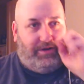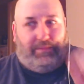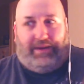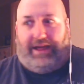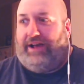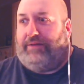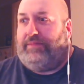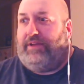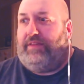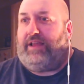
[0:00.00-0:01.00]
a player
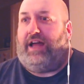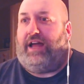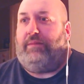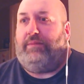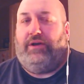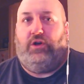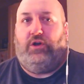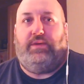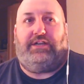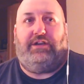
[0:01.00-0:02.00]
at the club who
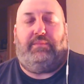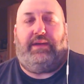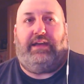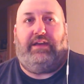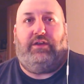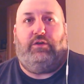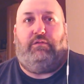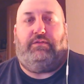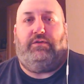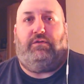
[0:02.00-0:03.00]
is going to be
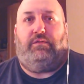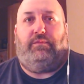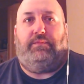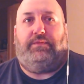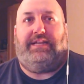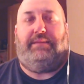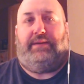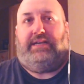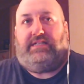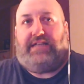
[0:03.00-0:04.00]
your
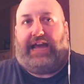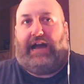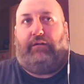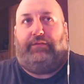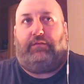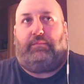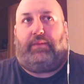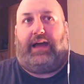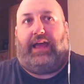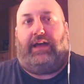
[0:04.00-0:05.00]
deepest outfield
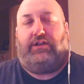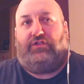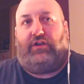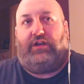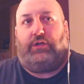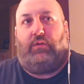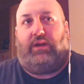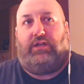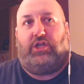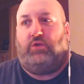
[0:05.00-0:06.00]
player trying to do a
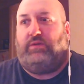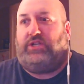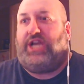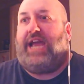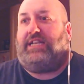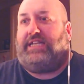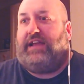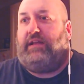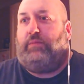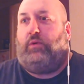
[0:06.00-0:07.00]
1-2 with check to get
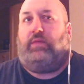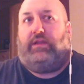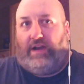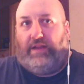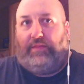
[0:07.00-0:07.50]
the ball, then running